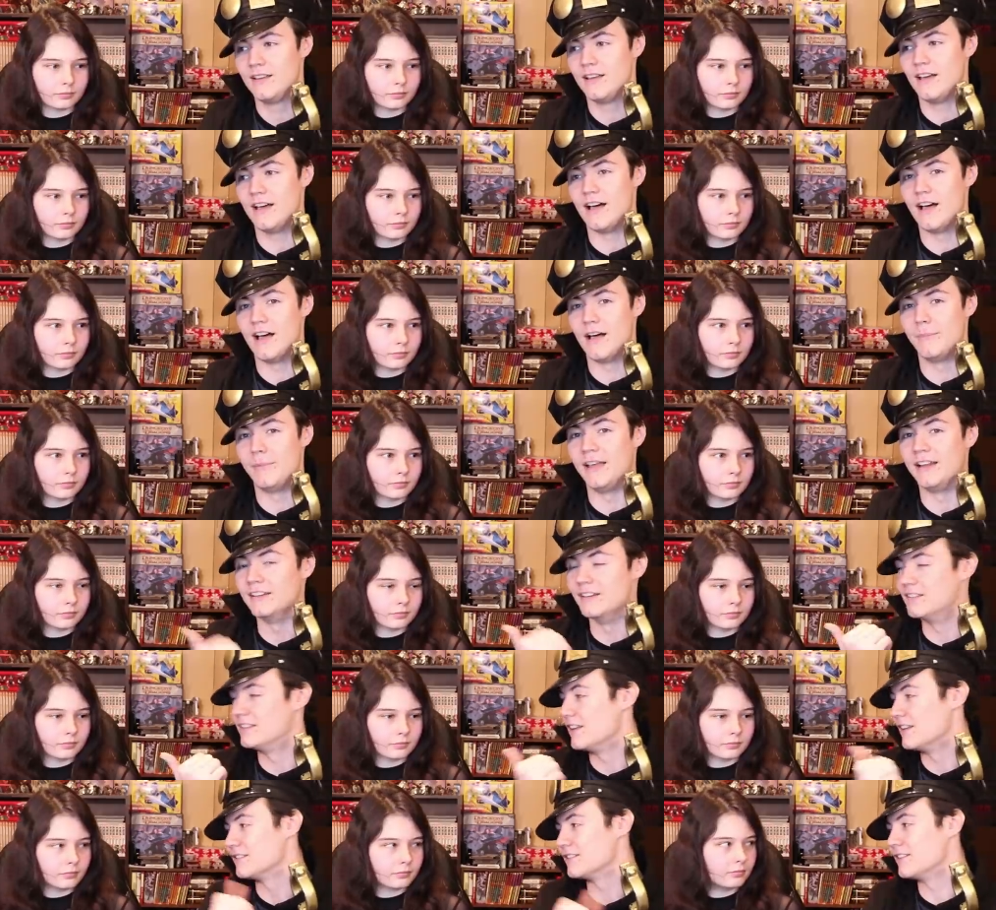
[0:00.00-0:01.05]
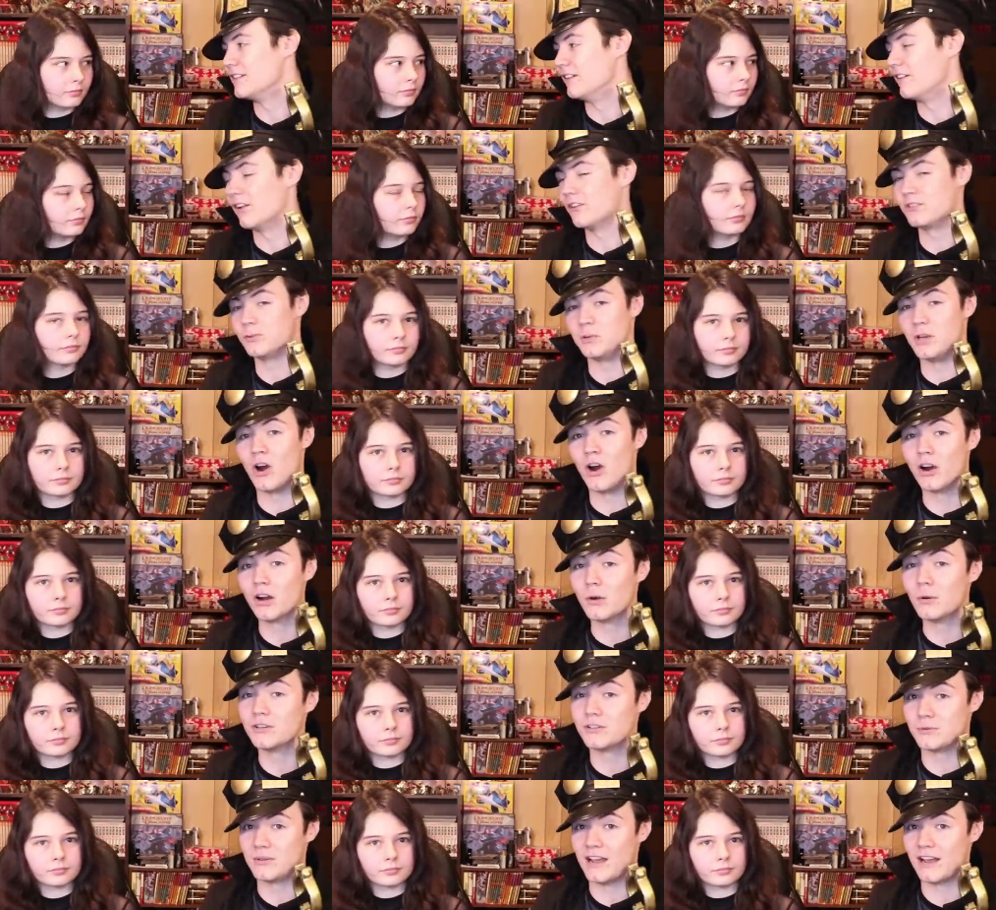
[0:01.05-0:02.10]
Speaker 1: Uh, and Lindsay hasn't seen it all, so we are
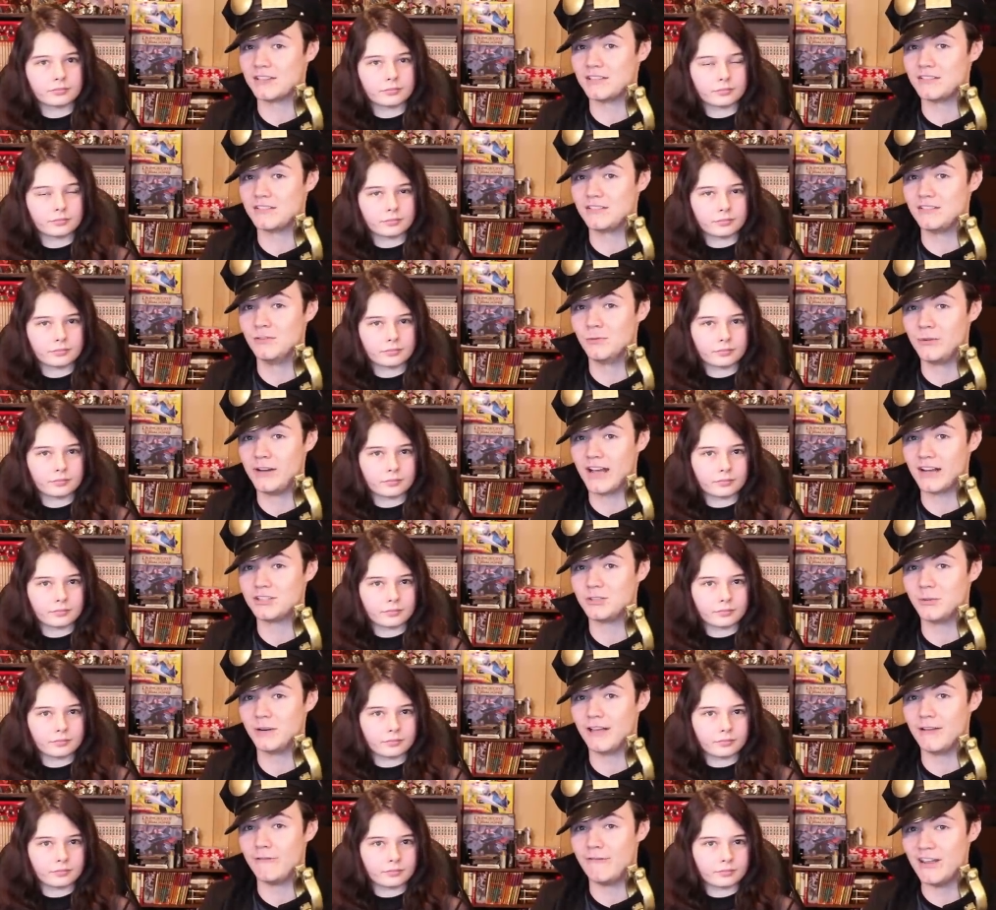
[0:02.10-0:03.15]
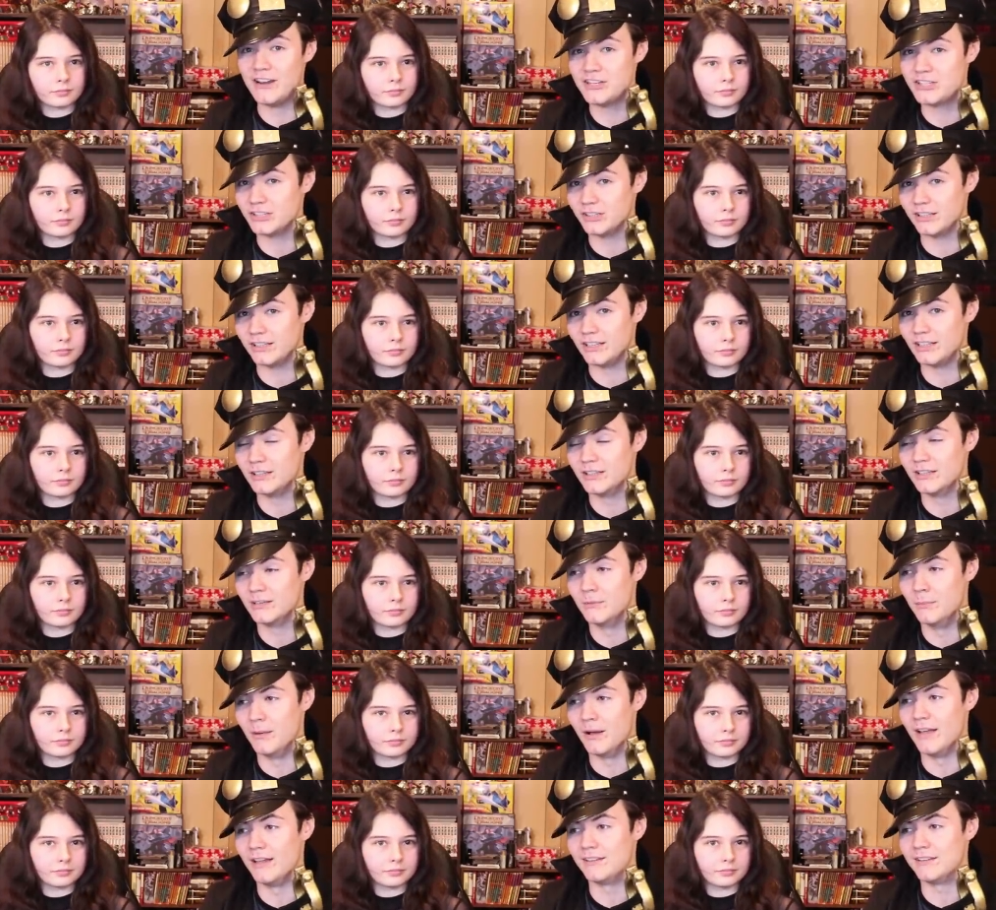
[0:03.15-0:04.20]
going to react react to it eventually,
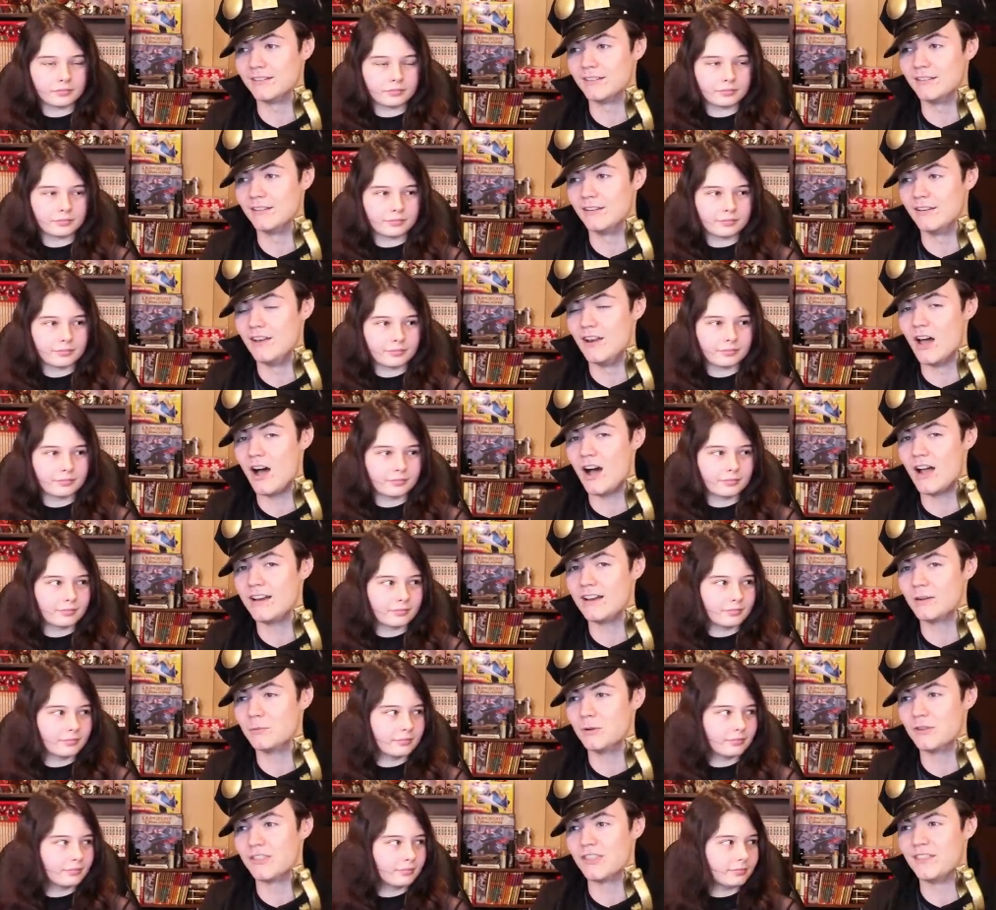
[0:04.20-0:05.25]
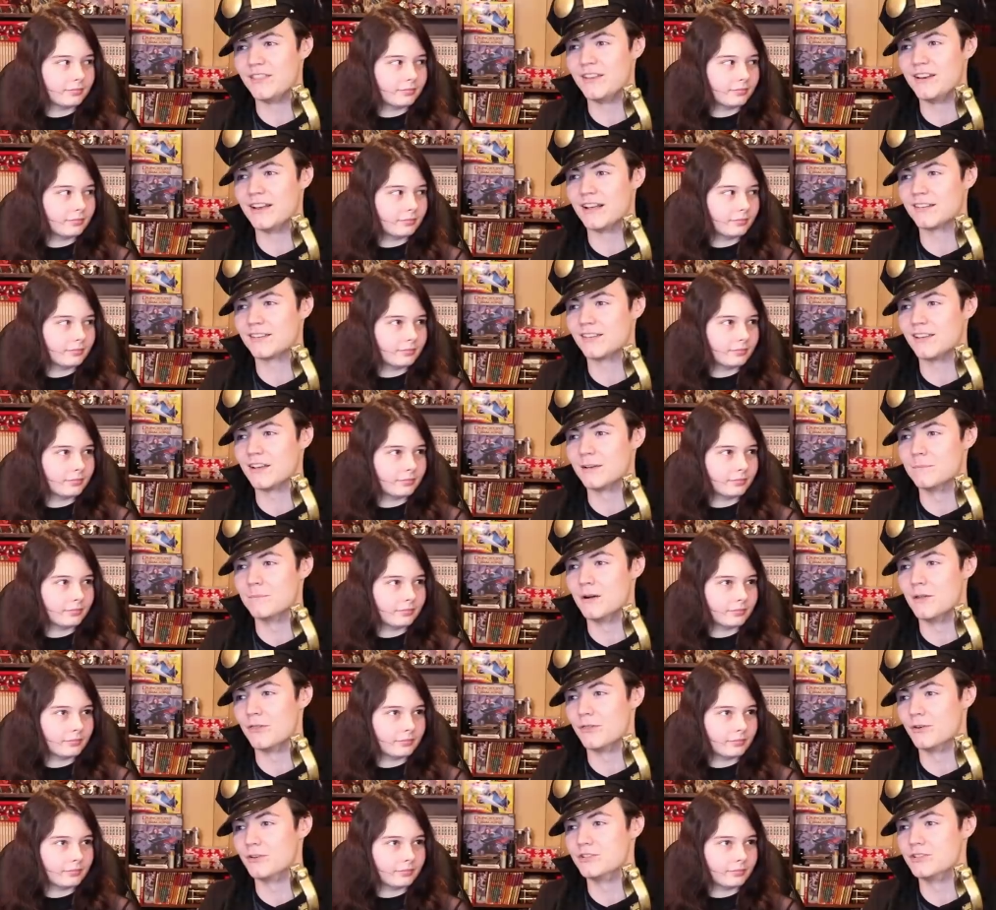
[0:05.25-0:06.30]
but not within the next like
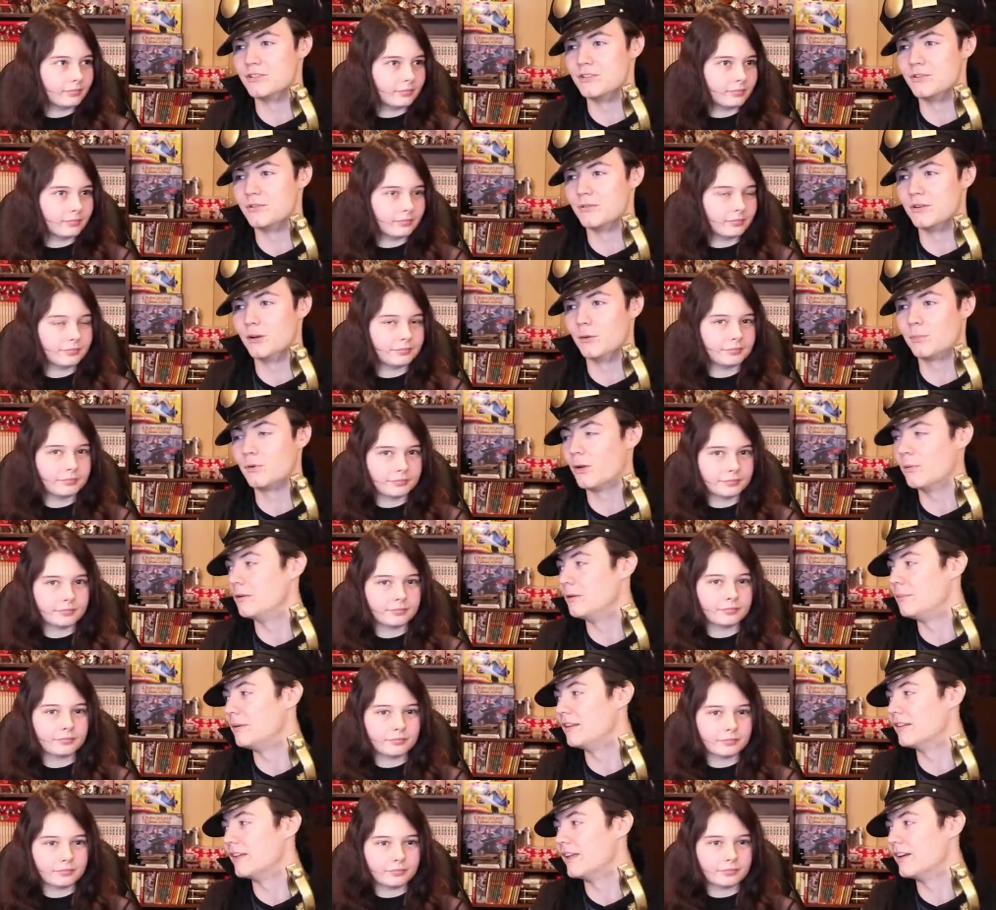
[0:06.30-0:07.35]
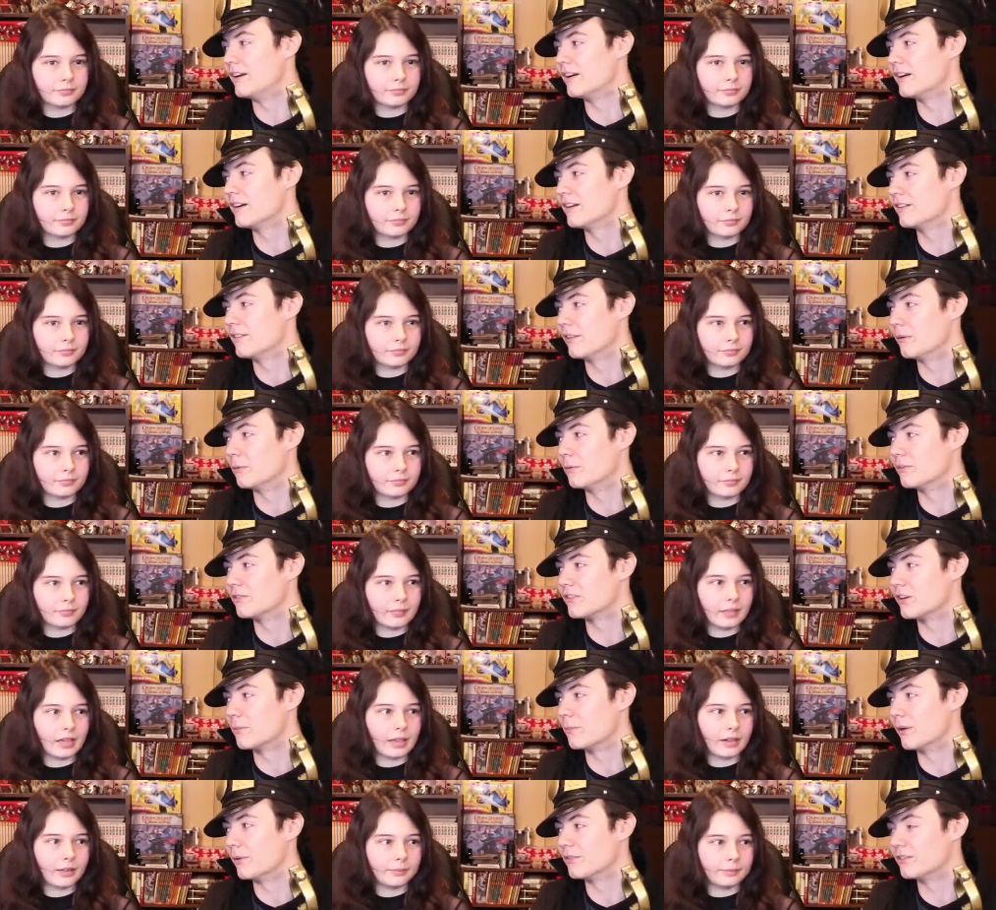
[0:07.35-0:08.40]
month or two. It'll probably be later that we'll
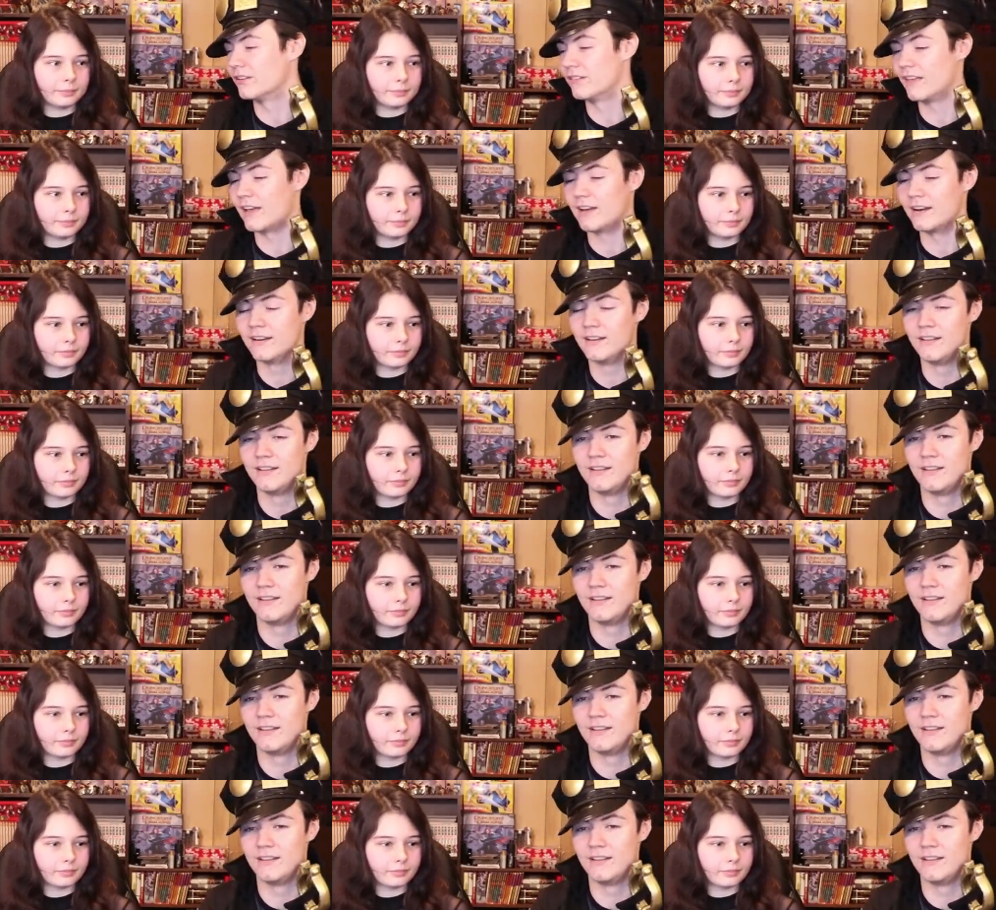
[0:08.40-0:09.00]
start yeah. posting that.